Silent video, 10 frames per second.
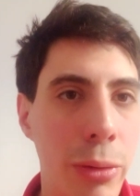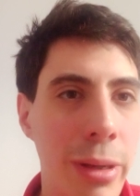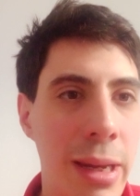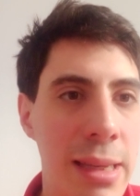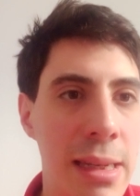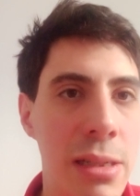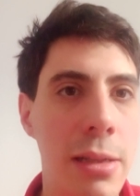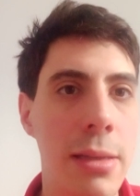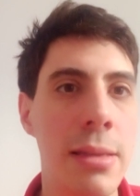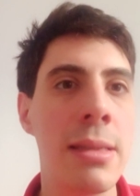
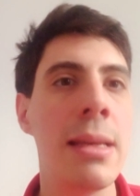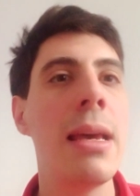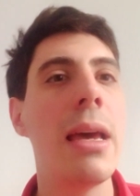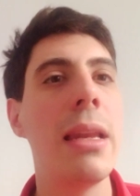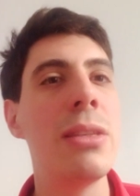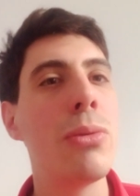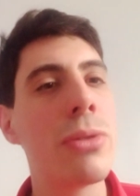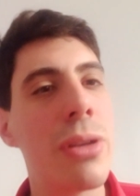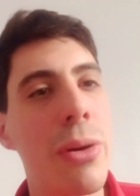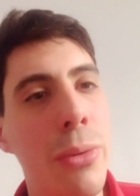organizations it's
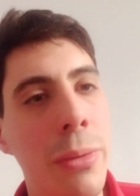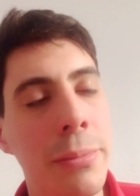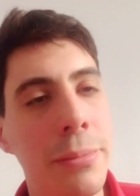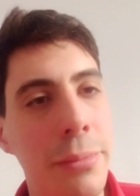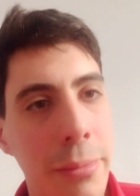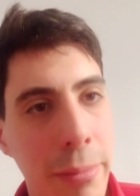also